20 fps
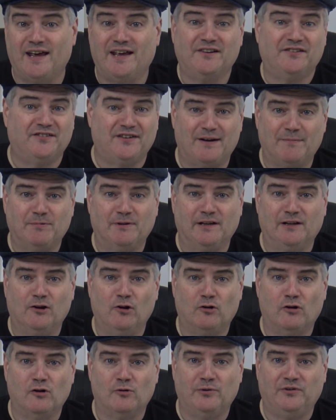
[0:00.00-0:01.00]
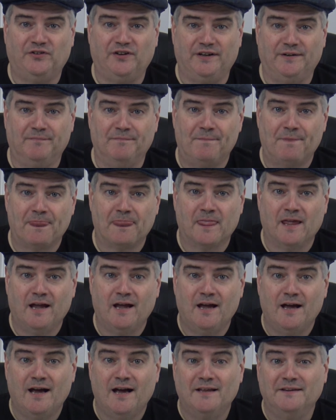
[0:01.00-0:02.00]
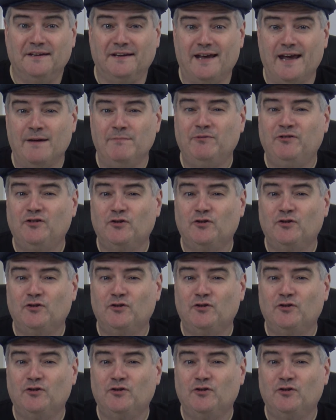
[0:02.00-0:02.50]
and sampling local cuisine. The game's